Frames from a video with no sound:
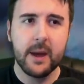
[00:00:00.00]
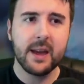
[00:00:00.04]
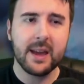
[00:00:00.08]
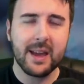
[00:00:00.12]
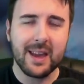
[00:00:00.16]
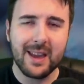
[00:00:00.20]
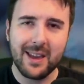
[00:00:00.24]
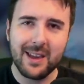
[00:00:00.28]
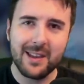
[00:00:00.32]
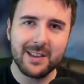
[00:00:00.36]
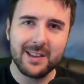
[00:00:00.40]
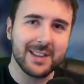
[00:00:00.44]

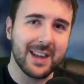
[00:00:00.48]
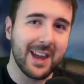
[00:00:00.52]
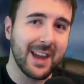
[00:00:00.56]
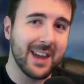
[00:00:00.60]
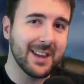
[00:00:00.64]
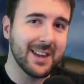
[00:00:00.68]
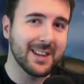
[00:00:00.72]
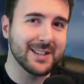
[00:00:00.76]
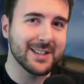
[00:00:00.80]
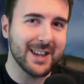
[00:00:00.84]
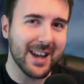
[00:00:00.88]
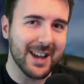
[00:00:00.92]
Is
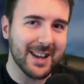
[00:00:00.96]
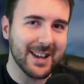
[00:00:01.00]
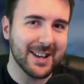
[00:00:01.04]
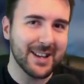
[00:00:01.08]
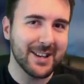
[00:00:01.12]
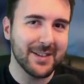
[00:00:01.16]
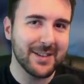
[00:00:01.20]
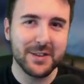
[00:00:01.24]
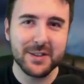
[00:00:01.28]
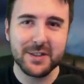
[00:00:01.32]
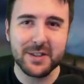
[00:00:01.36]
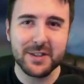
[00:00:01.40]
exactly
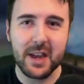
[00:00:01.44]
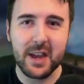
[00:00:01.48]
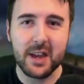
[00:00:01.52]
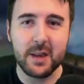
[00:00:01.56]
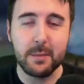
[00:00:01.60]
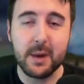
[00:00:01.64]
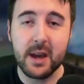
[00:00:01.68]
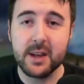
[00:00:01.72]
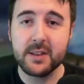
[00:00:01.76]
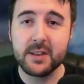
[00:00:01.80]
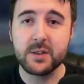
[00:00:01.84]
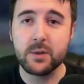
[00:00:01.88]
the
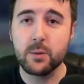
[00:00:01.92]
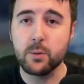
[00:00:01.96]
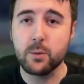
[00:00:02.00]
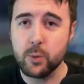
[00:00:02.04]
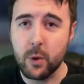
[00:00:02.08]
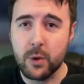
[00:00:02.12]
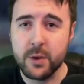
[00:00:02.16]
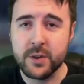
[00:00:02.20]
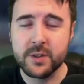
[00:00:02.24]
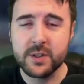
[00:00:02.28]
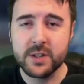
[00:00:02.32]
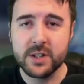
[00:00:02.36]
same as the
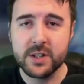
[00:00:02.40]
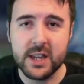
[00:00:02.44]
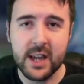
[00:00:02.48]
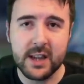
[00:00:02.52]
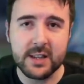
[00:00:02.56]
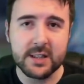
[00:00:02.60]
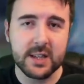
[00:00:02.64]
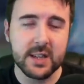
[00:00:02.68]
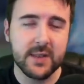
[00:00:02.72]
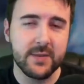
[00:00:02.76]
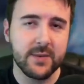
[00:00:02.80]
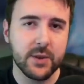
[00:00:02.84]
rostered
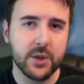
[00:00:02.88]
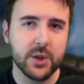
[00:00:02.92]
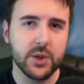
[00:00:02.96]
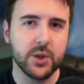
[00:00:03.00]
Yeti for the